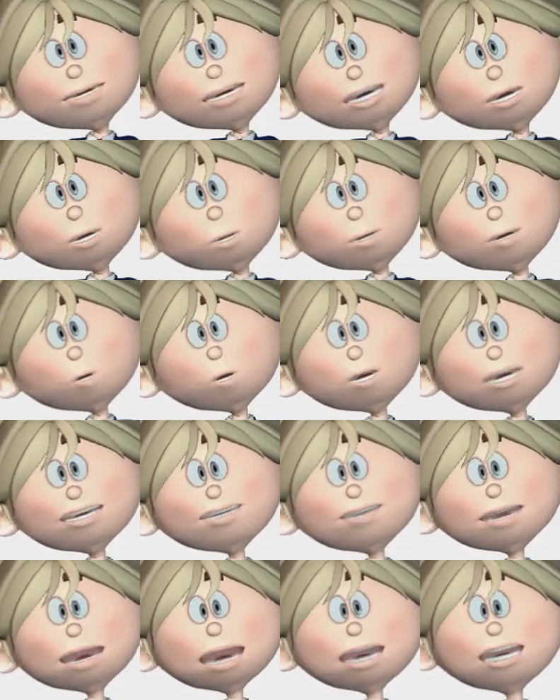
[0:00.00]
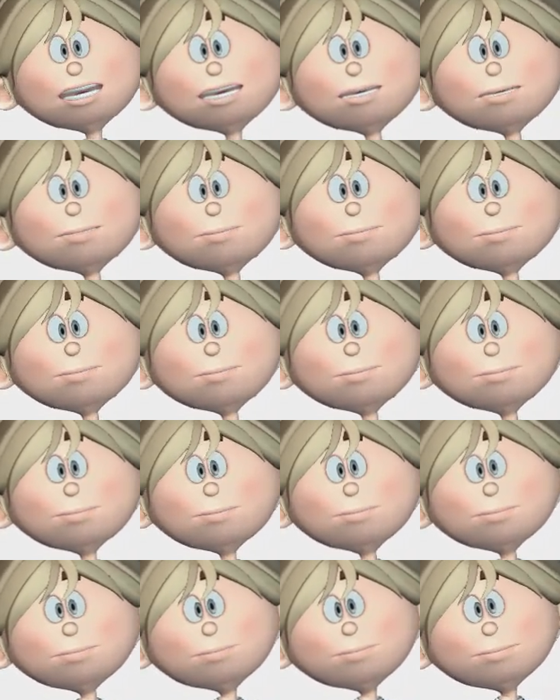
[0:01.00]
and two is five,
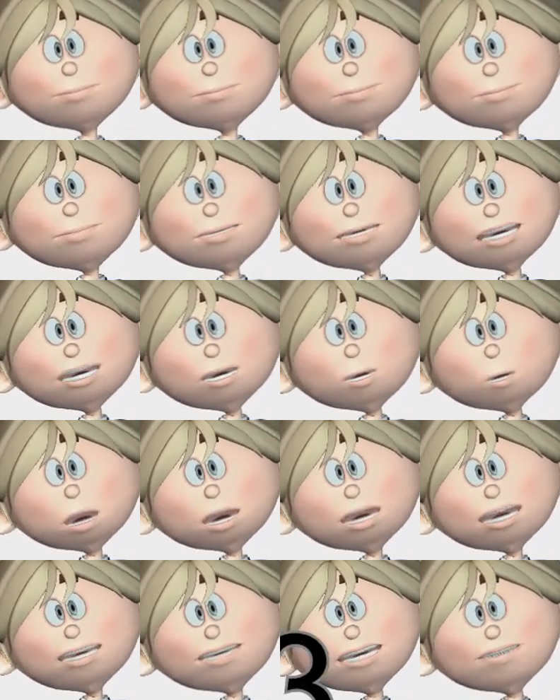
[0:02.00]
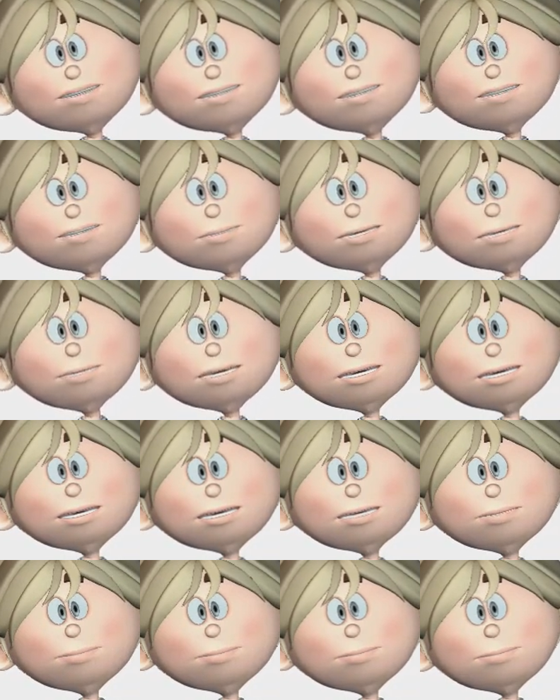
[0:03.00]
and two and three is five.